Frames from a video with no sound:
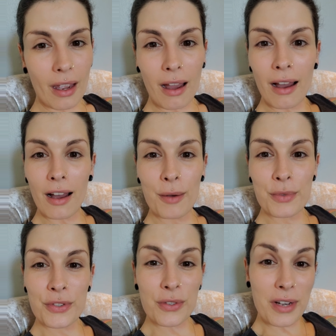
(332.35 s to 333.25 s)

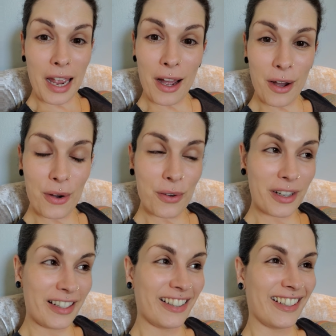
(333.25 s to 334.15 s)
so now
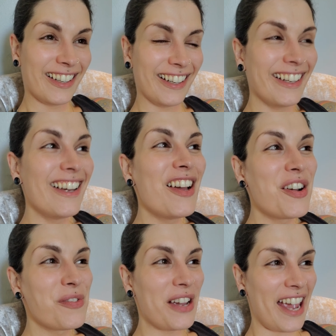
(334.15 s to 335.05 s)

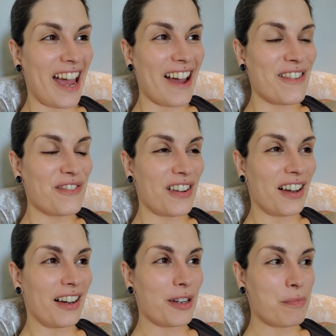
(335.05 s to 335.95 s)
we
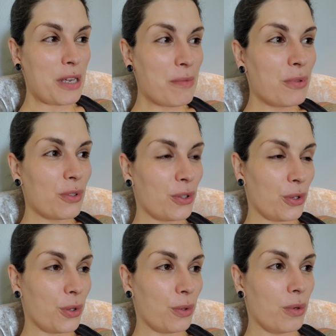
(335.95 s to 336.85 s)
have people
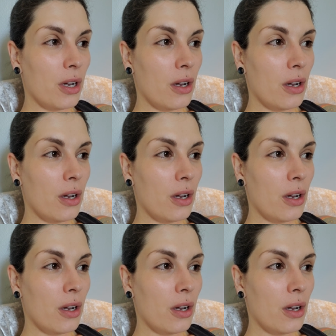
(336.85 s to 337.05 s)
who